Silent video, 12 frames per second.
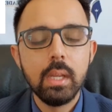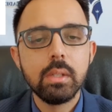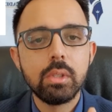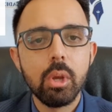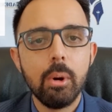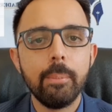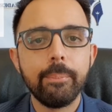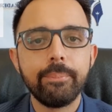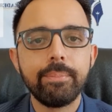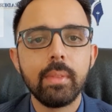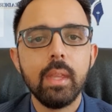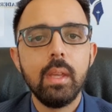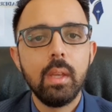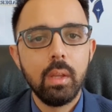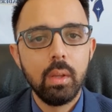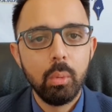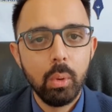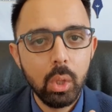So
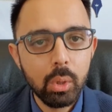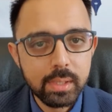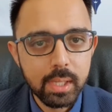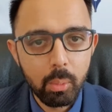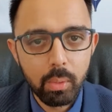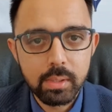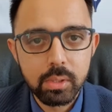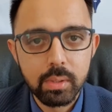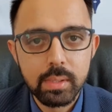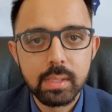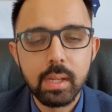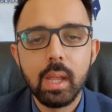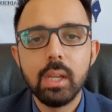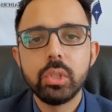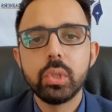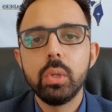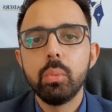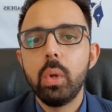we looked at what's conciliation,